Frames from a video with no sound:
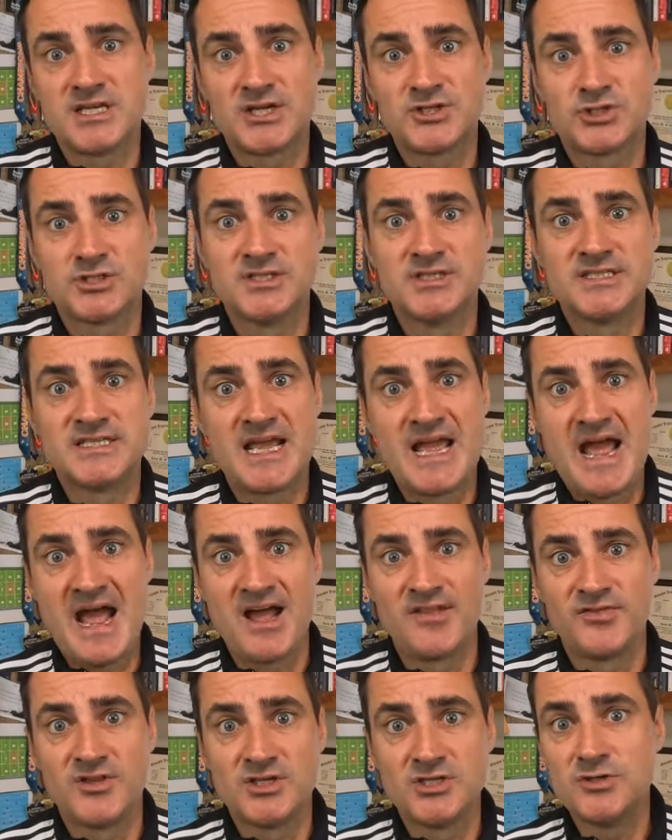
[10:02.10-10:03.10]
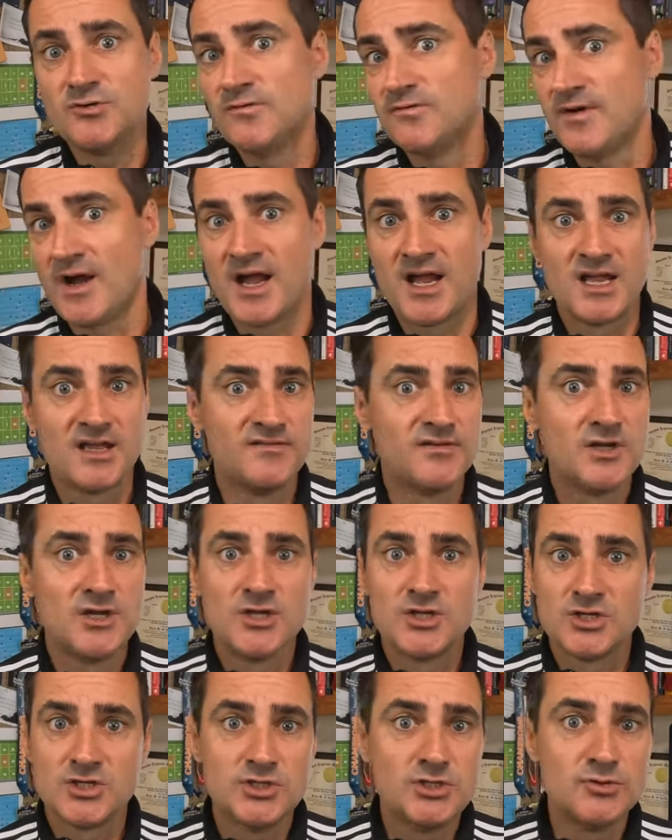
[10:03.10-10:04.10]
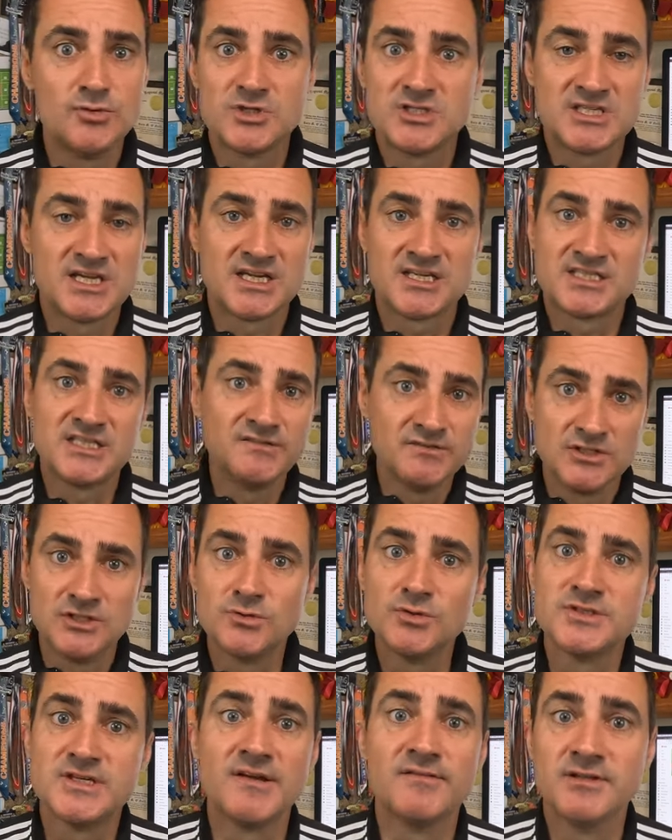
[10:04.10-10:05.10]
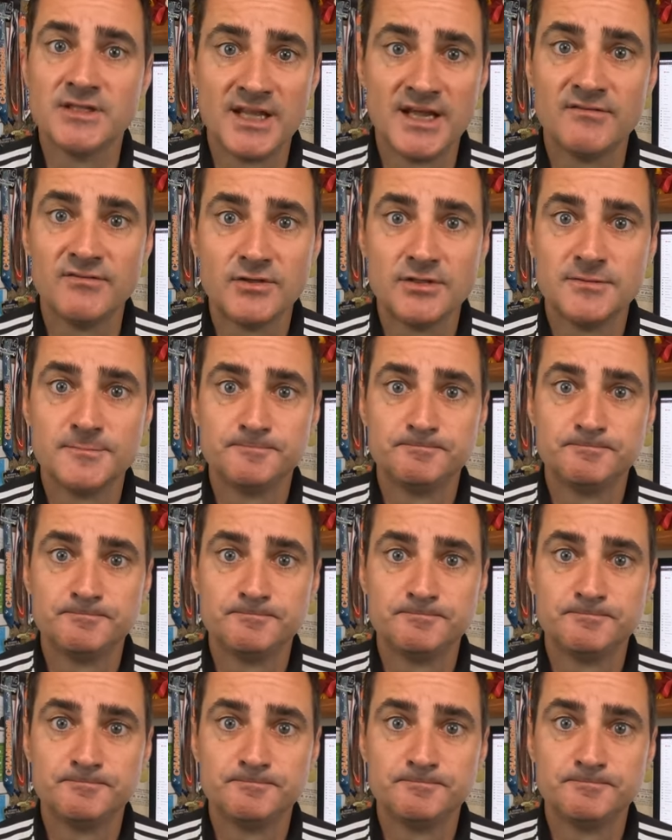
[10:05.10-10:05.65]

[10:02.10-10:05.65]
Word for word: sessions at the U5, U6, even U7 level.